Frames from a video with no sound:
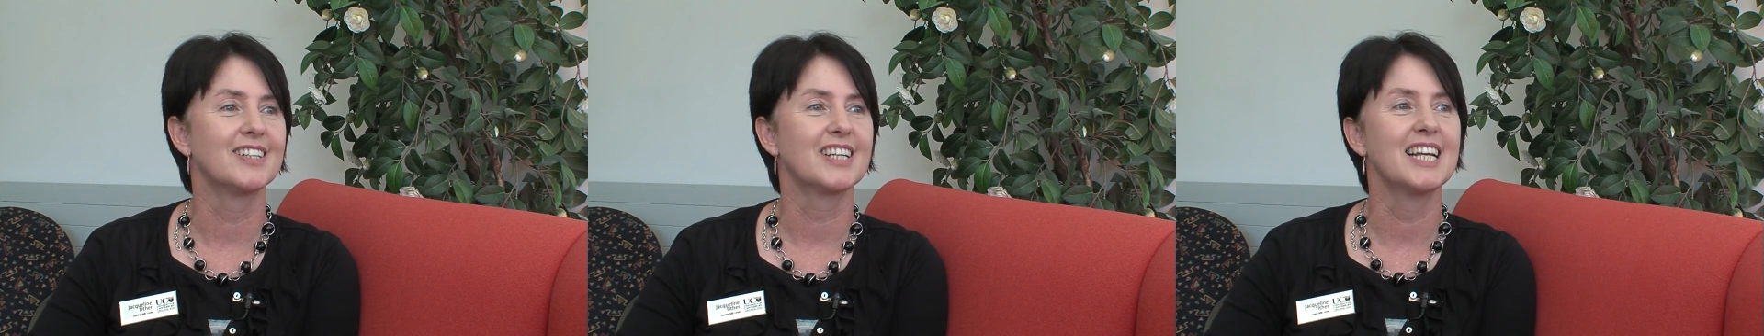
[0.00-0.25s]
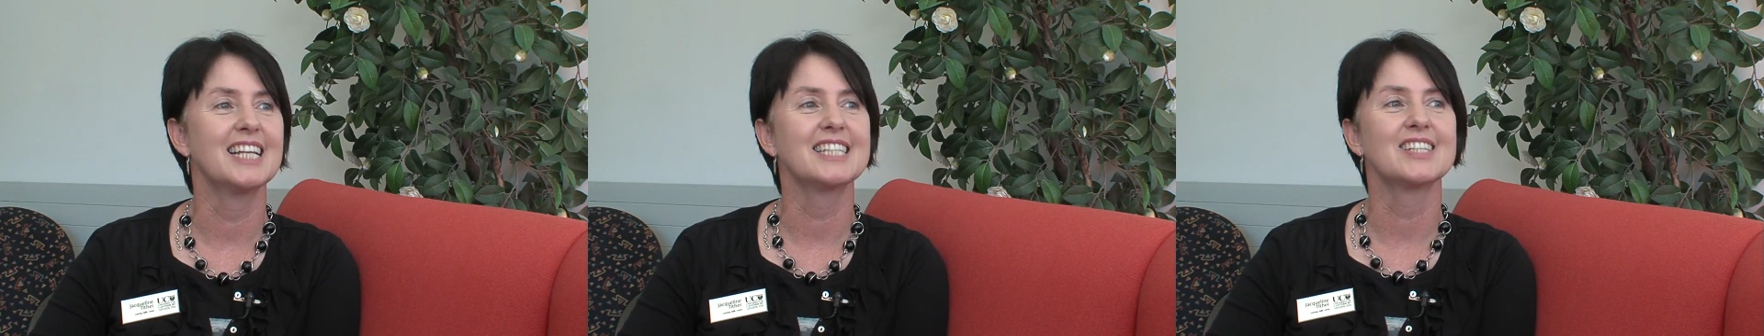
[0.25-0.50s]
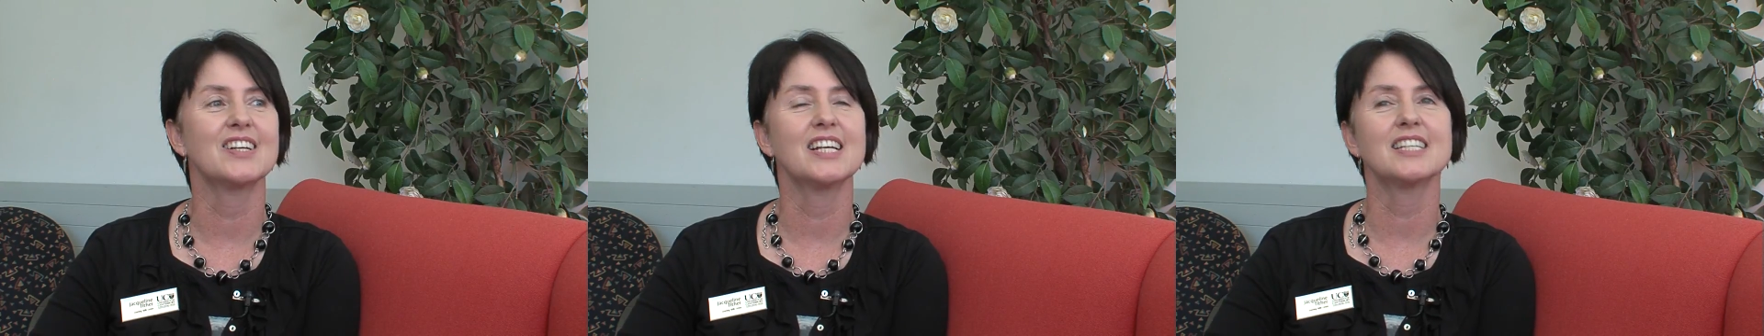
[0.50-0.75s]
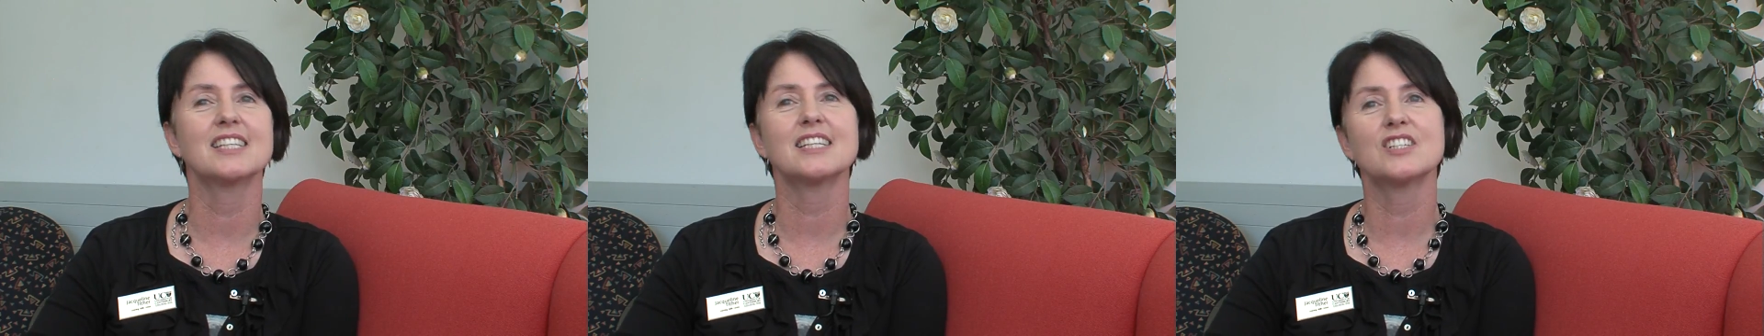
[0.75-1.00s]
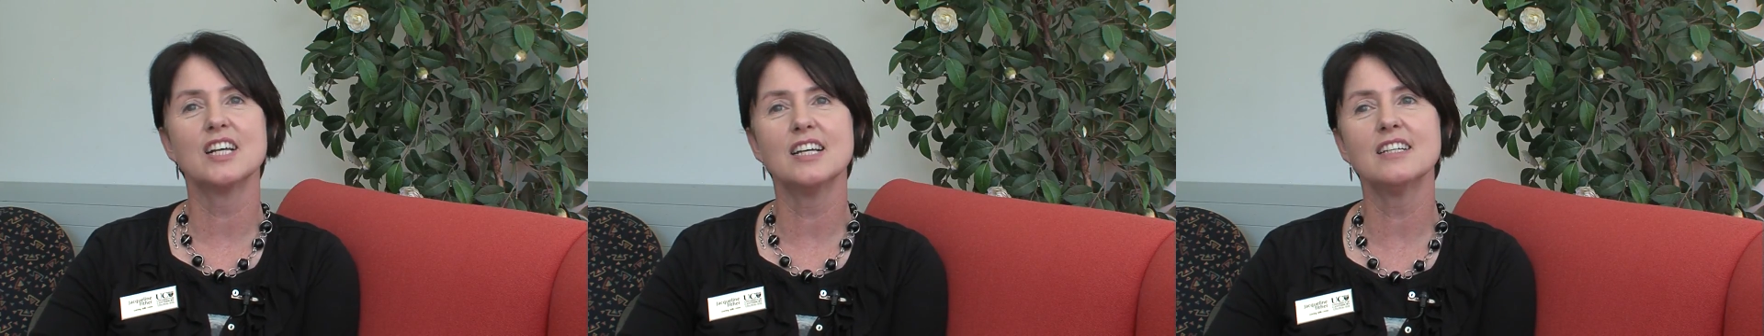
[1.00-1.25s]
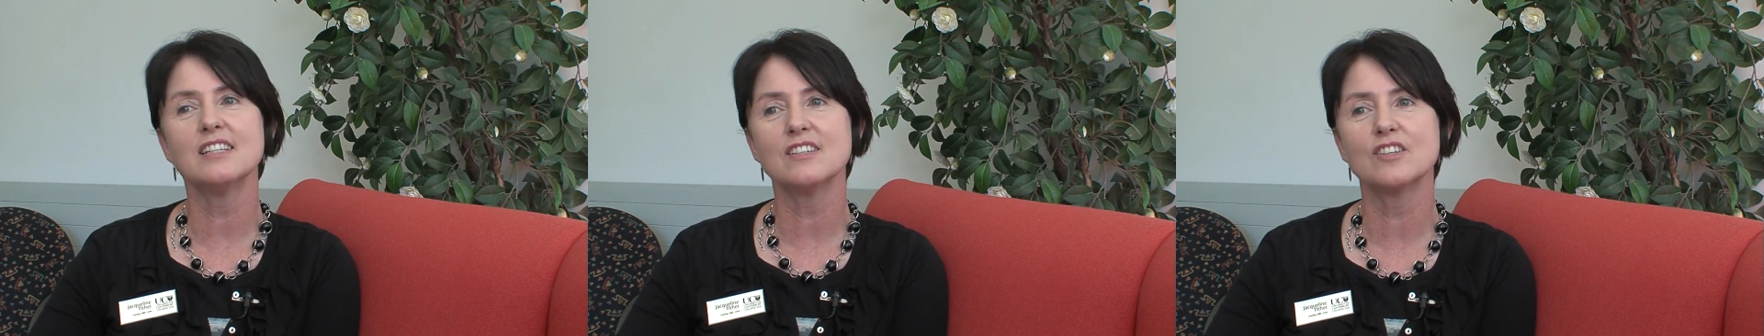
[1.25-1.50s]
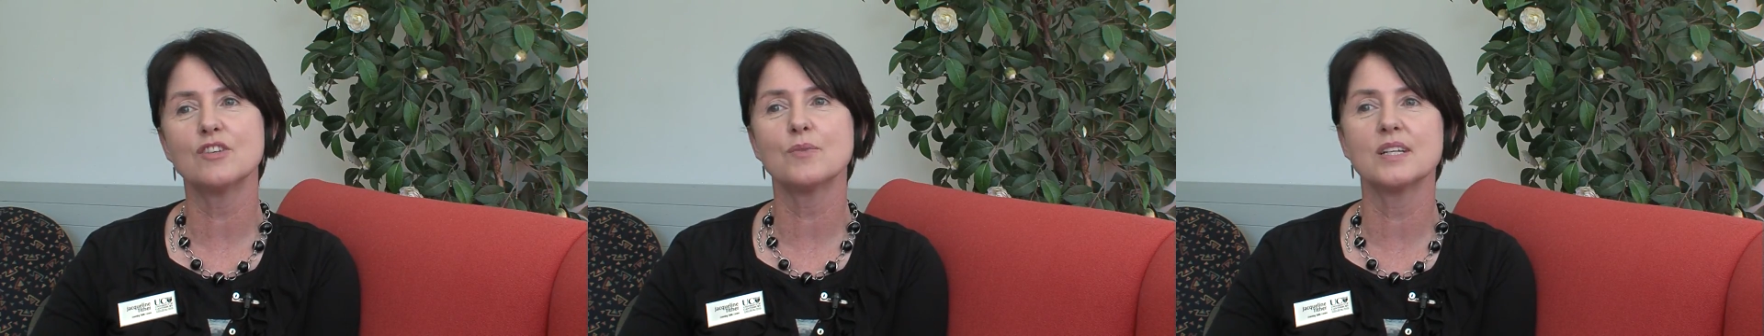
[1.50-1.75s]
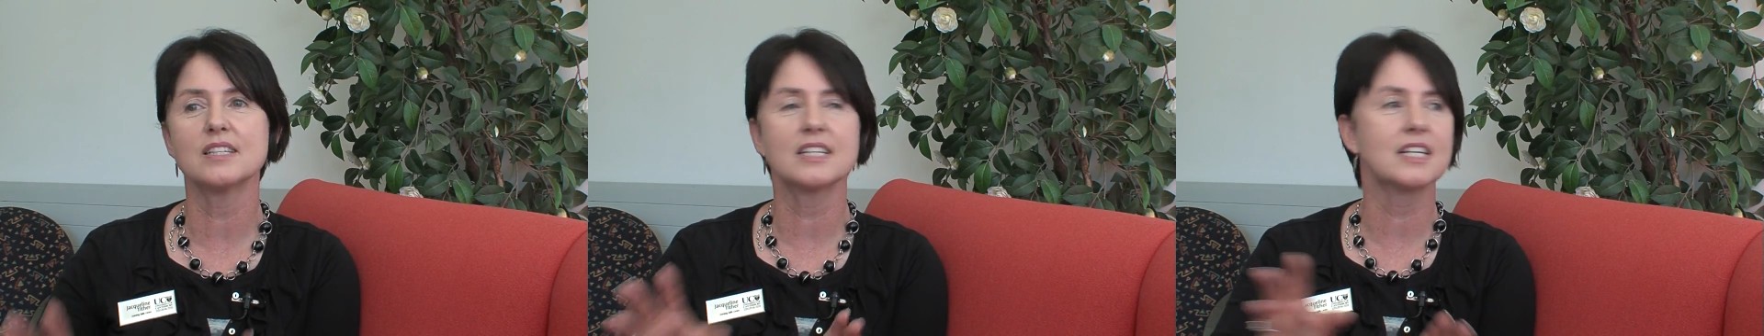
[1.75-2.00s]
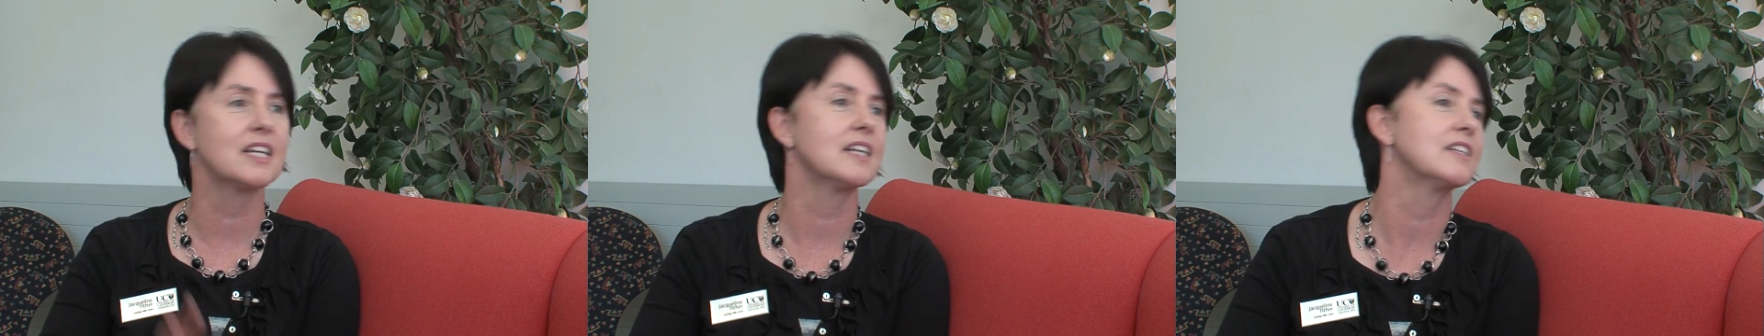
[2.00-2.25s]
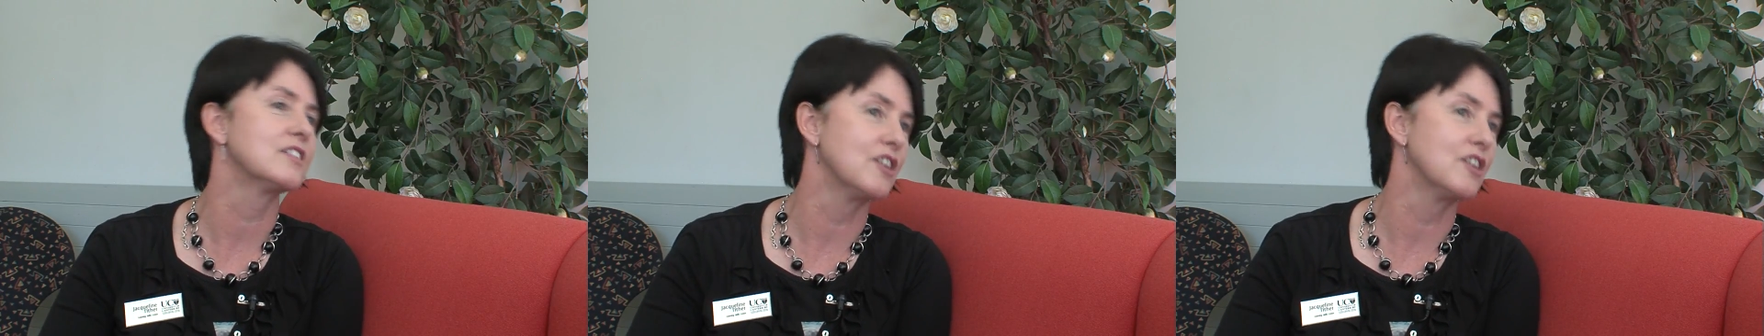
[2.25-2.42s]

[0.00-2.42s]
Okay, so as the judge, you once again